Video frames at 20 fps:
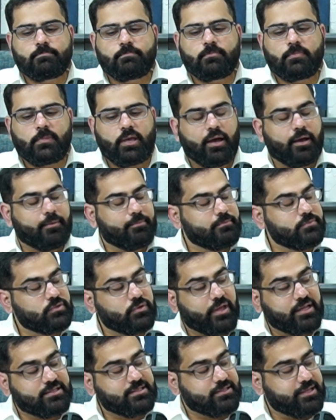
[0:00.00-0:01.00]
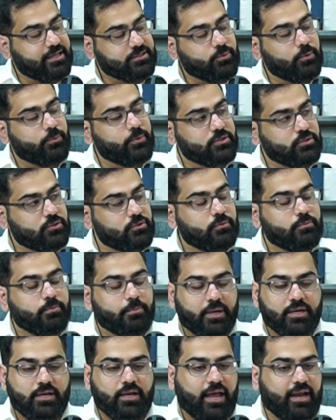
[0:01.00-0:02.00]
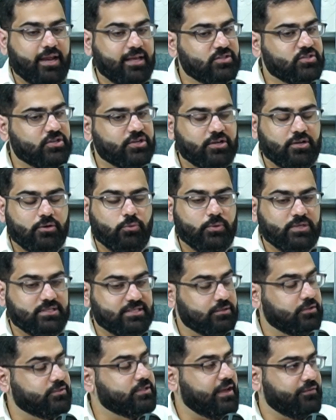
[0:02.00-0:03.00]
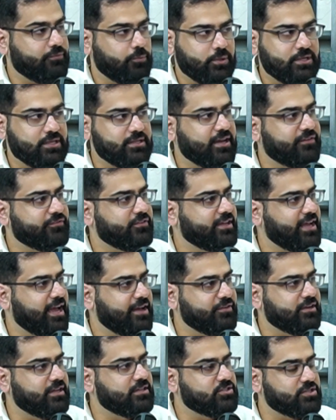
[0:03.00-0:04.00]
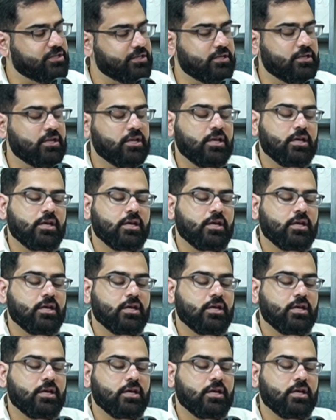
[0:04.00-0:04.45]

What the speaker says: Yeah. So that's what we do. But an intern, we definitely have an intern.